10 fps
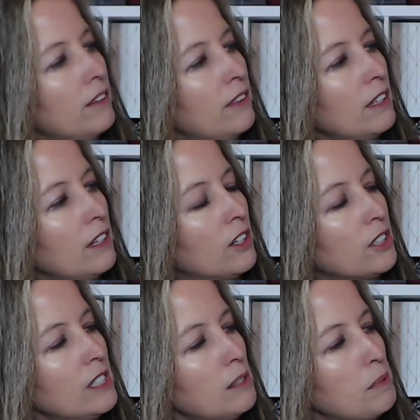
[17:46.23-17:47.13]
the
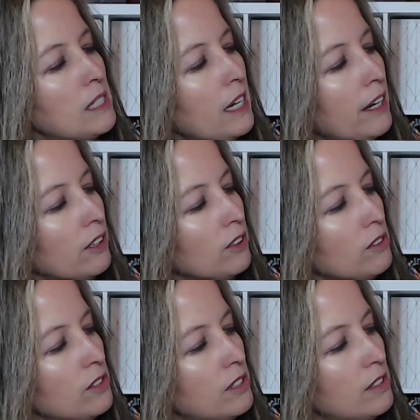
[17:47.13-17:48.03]
Christmas
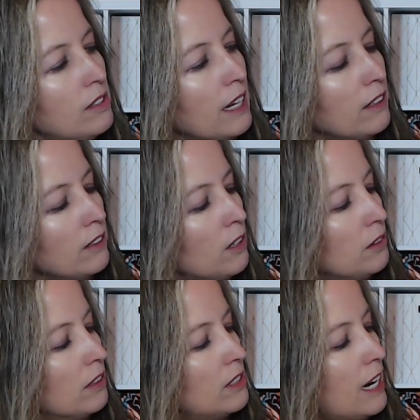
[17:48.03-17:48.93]
carols, like A
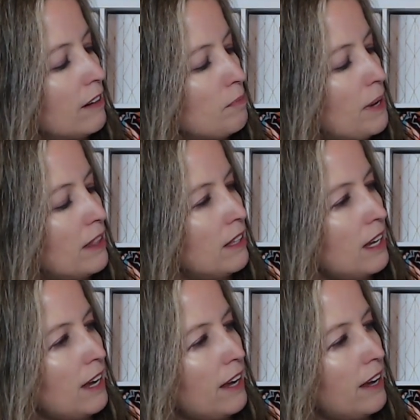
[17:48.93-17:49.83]
Little Town of
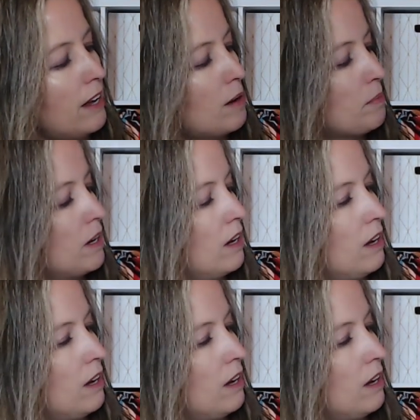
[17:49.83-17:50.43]
Bethlehem,